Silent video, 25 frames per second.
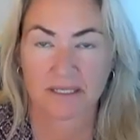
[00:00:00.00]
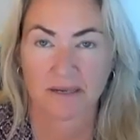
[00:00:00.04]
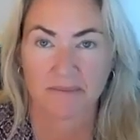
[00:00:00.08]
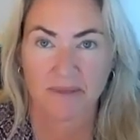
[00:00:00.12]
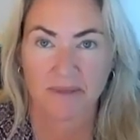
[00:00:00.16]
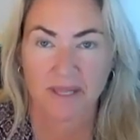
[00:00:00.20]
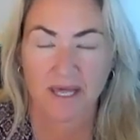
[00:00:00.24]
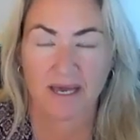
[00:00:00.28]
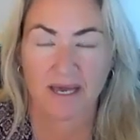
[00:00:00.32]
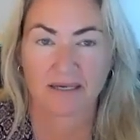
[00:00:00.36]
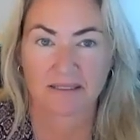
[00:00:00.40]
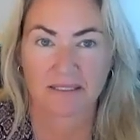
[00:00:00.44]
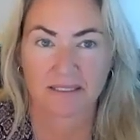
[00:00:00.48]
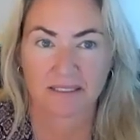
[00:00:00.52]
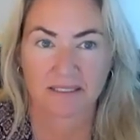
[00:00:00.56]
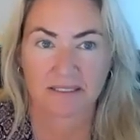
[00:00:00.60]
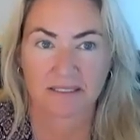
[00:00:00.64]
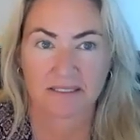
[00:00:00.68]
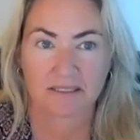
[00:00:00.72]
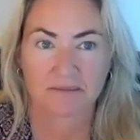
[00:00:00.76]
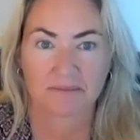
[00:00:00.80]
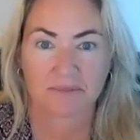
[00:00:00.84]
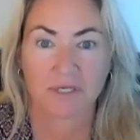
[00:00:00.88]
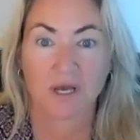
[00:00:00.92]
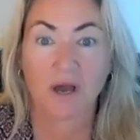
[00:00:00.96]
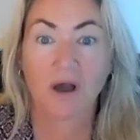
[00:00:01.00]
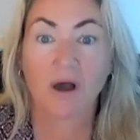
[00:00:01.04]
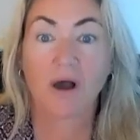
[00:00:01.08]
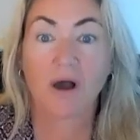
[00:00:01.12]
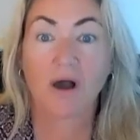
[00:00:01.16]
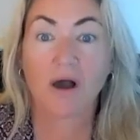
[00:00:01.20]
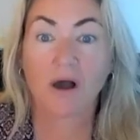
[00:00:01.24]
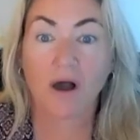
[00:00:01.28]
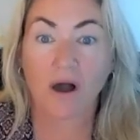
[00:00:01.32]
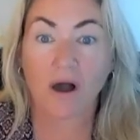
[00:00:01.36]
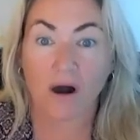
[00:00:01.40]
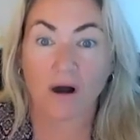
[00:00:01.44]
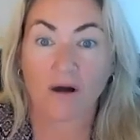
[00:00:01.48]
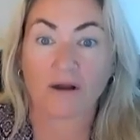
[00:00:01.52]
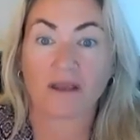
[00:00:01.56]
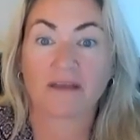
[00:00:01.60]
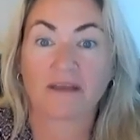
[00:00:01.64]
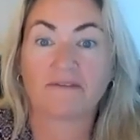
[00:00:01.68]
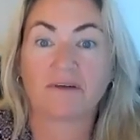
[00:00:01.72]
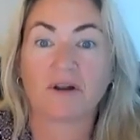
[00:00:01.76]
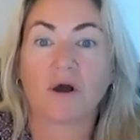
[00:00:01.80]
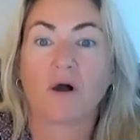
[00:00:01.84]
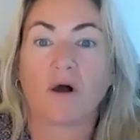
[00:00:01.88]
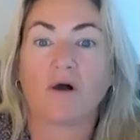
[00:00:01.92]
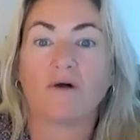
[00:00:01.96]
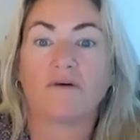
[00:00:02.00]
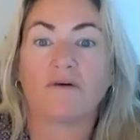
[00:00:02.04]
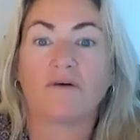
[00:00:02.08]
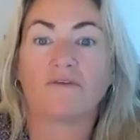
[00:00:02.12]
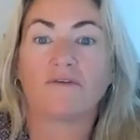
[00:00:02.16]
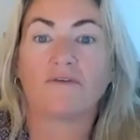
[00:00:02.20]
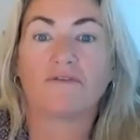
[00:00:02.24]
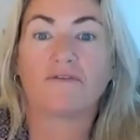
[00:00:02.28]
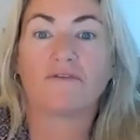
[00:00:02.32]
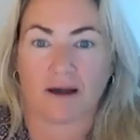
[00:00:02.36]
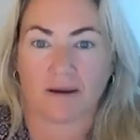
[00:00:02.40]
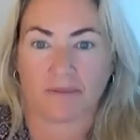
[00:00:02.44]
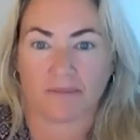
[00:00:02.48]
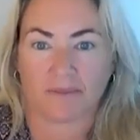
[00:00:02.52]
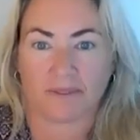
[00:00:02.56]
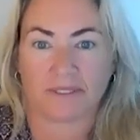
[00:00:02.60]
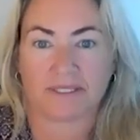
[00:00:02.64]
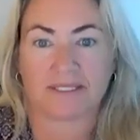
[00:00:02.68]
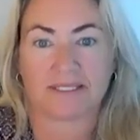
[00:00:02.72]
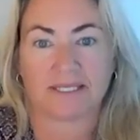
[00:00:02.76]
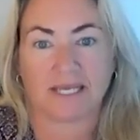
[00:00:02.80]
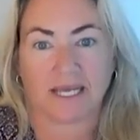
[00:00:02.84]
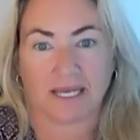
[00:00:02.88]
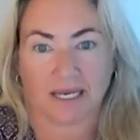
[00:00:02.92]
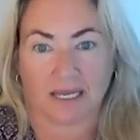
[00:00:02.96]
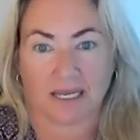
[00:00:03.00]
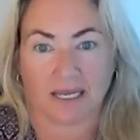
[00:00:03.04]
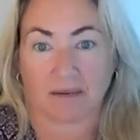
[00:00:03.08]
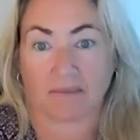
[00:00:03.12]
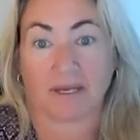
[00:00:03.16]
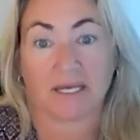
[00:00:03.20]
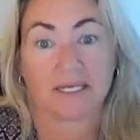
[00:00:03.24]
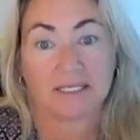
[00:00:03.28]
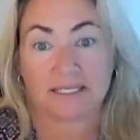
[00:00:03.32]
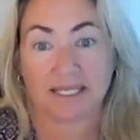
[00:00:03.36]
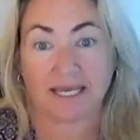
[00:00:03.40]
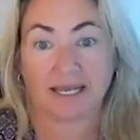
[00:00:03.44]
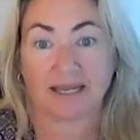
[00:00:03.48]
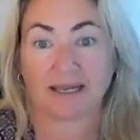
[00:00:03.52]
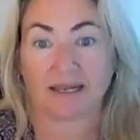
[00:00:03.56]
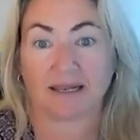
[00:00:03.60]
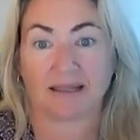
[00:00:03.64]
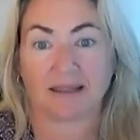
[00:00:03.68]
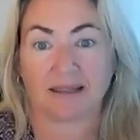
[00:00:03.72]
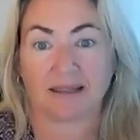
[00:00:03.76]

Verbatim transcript: some of the health systems are even overcompensating because they